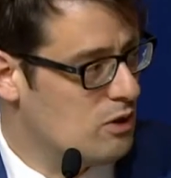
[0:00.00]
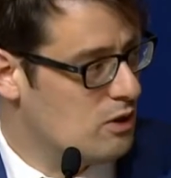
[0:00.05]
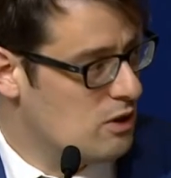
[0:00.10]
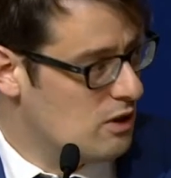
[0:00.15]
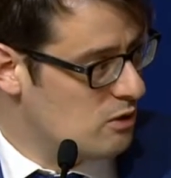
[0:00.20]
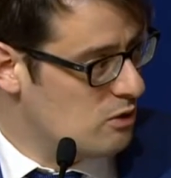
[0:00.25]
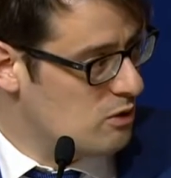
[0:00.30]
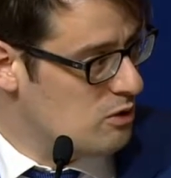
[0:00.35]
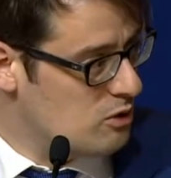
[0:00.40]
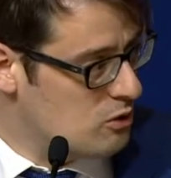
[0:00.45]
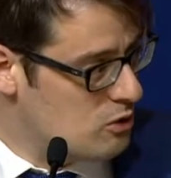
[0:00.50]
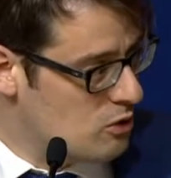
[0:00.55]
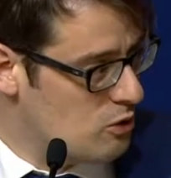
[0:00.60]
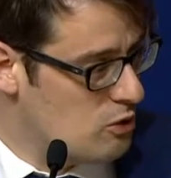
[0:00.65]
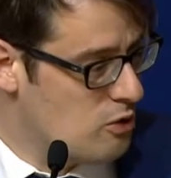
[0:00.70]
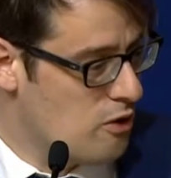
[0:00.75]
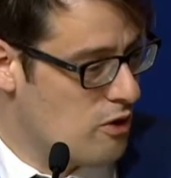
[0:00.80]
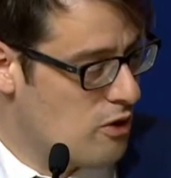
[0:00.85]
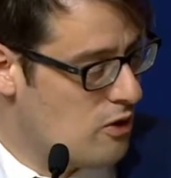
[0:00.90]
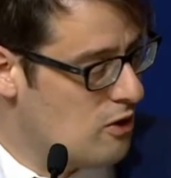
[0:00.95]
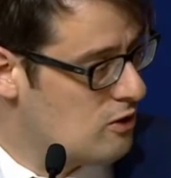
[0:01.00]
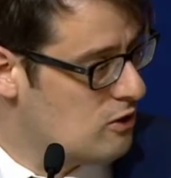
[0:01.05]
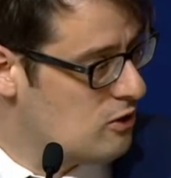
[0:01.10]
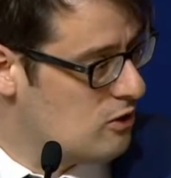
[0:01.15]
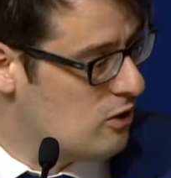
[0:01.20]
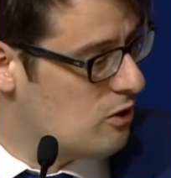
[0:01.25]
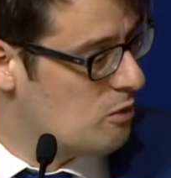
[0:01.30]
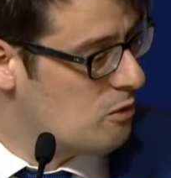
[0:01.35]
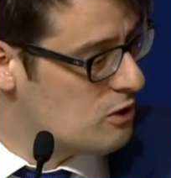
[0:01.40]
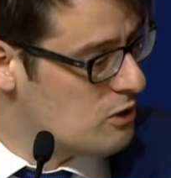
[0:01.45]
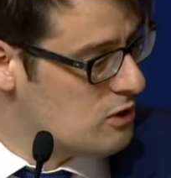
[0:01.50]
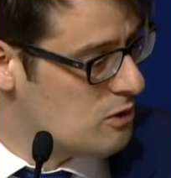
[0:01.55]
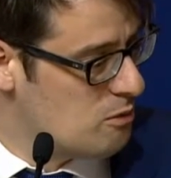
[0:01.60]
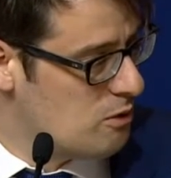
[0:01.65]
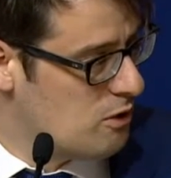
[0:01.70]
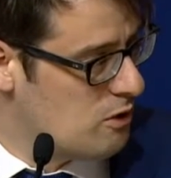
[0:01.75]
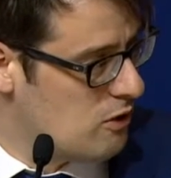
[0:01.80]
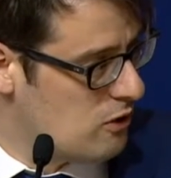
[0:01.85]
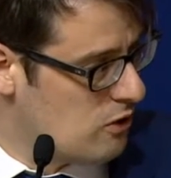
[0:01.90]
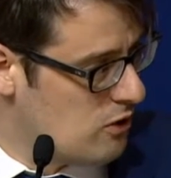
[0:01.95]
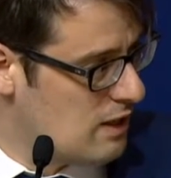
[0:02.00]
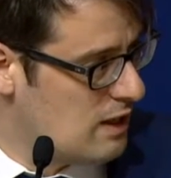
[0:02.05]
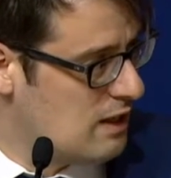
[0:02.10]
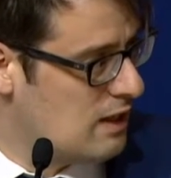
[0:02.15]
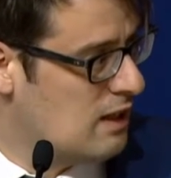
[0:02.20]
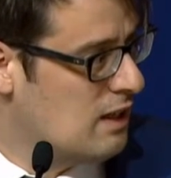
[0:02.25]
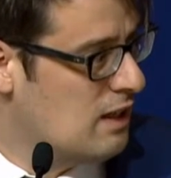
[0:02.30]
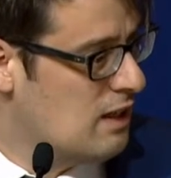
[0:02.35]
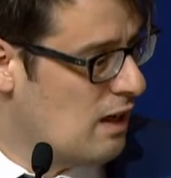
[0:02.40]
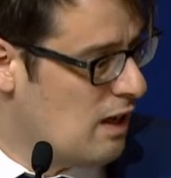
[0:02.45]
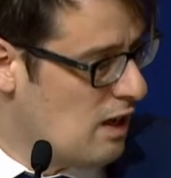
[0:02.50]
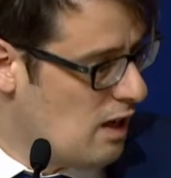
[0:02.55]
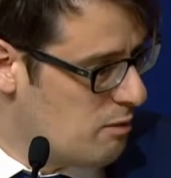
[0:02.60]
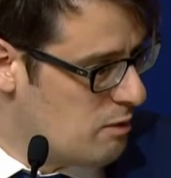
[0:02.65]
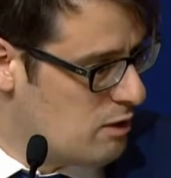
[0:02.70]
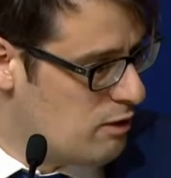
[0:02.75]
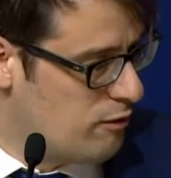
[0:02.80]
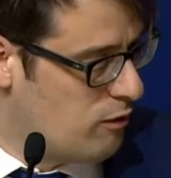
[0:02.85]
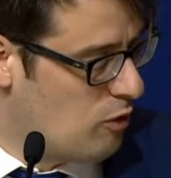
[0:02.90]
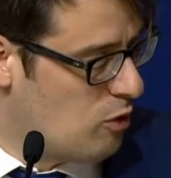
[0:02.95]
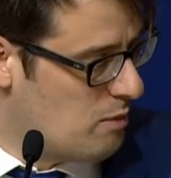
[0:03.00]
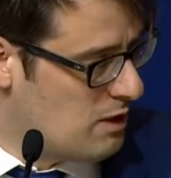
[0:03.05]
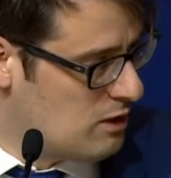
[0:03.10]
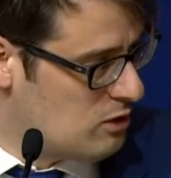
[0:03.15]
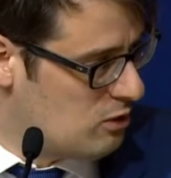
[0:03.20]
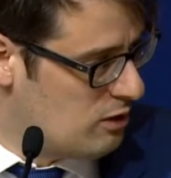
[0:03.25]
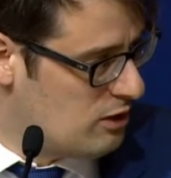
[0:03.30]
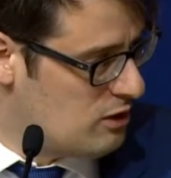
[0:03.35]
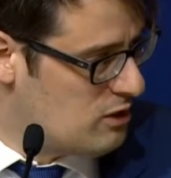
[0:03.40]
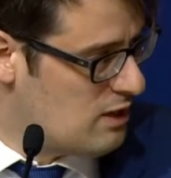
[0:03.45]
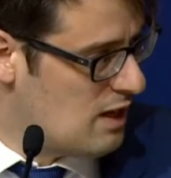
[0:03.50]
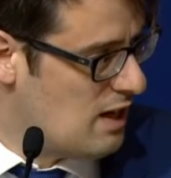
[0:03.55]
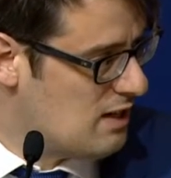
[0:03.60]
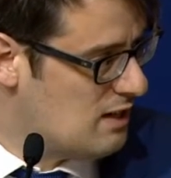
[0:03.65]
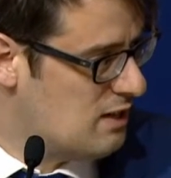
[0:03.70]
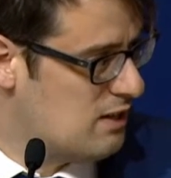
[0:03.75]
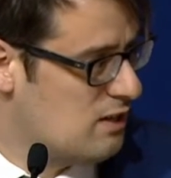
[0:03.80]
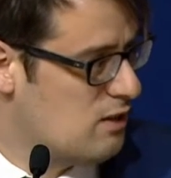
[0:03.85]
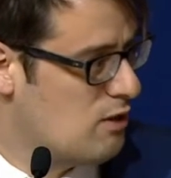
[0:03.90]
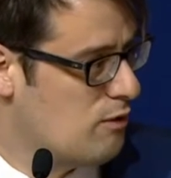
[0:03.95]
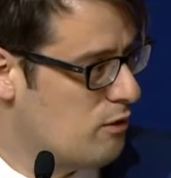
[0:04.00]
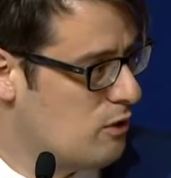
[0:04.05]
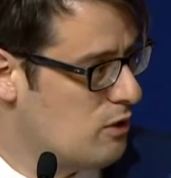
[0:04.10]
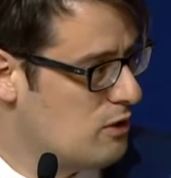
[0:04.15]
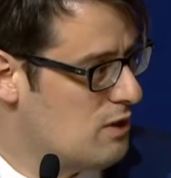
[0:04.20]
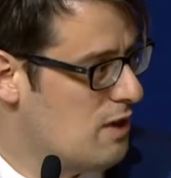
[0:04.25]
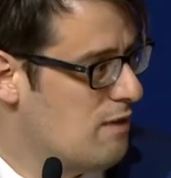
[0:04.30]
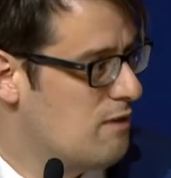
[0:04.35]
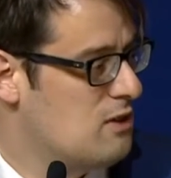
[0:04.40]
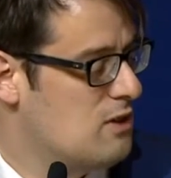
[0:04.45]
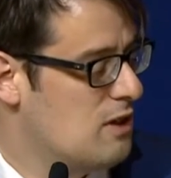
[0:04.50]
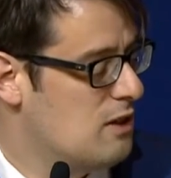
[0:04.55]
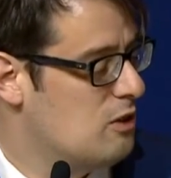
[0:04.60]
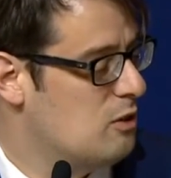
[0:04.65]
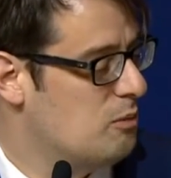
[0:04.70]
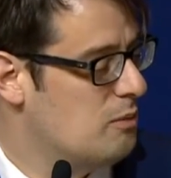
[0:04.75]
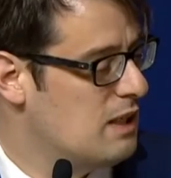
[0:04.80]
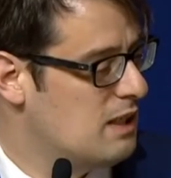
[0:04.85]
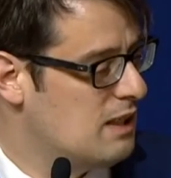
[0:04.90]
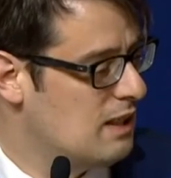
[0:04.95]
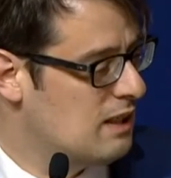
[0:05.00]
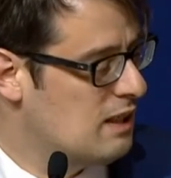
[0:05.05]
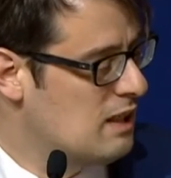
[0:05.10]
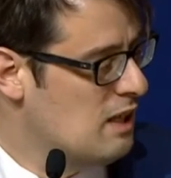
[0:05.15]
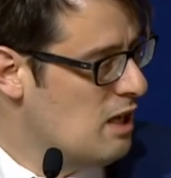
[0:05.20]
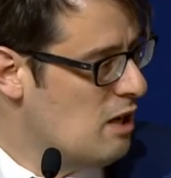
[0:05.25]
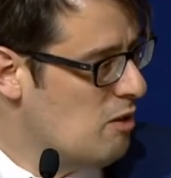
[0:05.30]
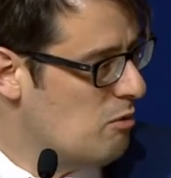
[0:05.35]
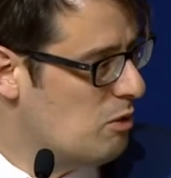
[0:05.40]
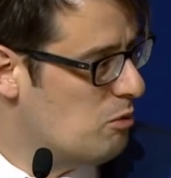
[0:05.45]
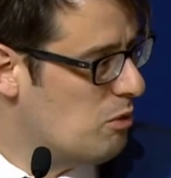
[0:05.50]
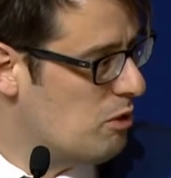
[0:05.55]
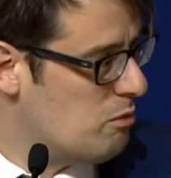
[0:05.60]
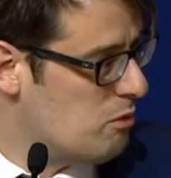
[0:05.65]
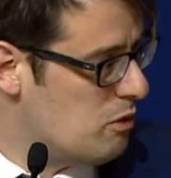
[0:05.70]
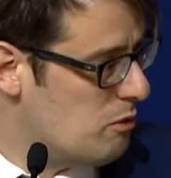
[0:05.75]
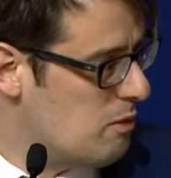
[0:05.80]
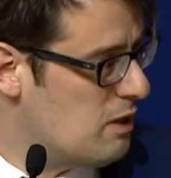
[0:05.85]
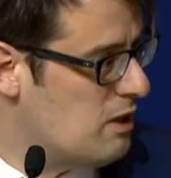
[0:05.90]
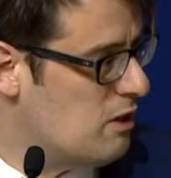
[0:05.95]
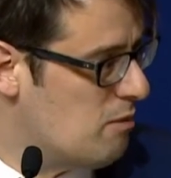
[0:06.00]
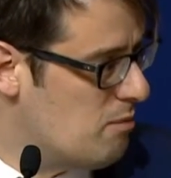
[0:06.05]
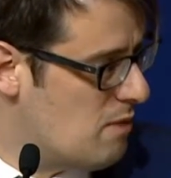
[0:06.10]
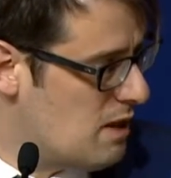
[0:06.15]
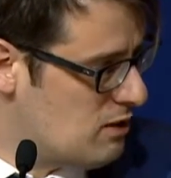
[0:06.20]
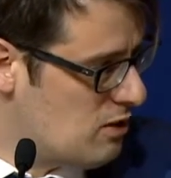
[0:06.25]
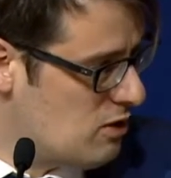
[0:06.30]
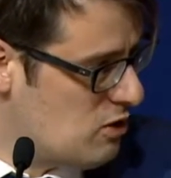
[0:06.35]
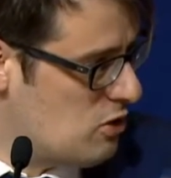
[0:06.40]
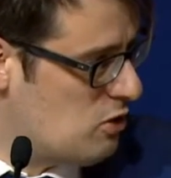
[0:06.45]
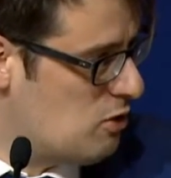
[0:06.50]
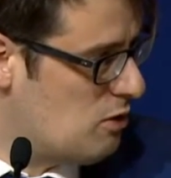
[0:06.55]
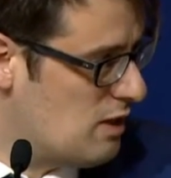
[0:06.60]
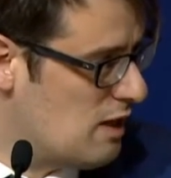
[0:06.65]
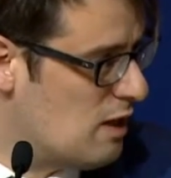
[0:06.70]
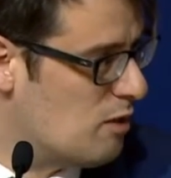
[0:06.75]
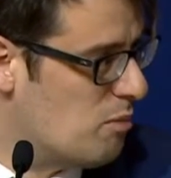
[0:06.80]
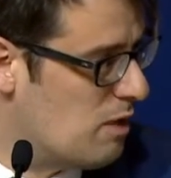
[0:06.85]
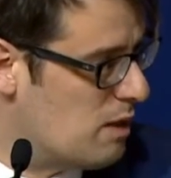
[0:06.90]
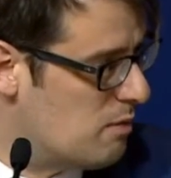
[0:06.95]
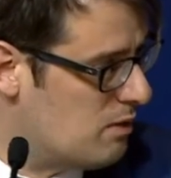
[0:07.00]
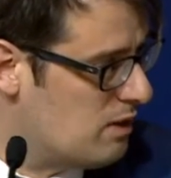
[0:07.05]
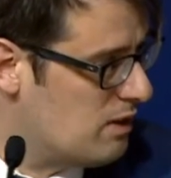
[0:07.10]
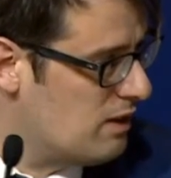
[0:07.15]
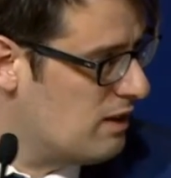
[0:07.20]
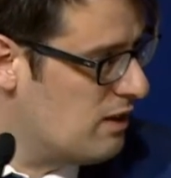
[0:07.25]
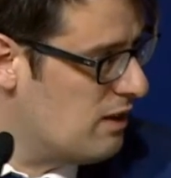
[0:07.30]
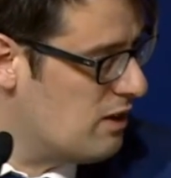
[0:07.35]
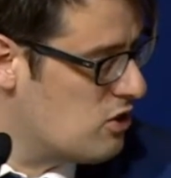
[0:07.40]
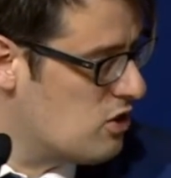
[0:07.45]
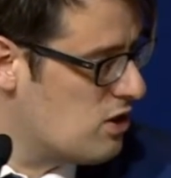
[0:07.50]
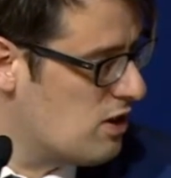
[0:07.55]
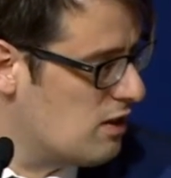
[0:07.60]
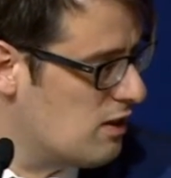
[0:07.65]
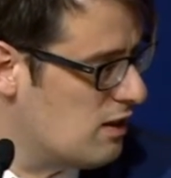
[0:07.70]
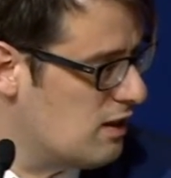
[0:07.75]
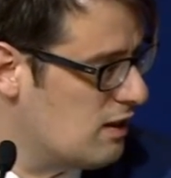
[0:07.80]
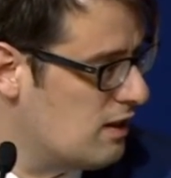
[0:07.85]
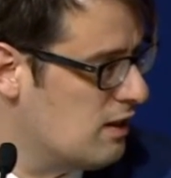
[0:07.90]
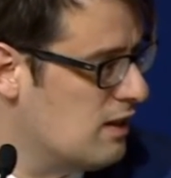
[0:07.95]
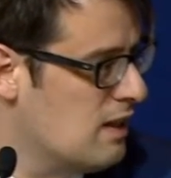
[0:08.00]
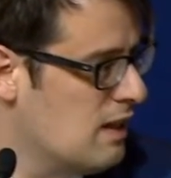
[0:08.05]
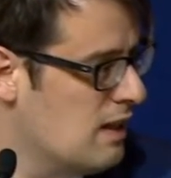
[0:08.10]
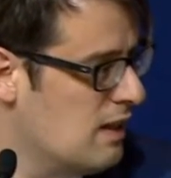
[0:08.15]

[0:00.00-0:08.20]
Uh, so, so what's, what do you think? I mean, the forum has only started, the forty-seventh annual meeting, but what would be your message to the young people in Nigeria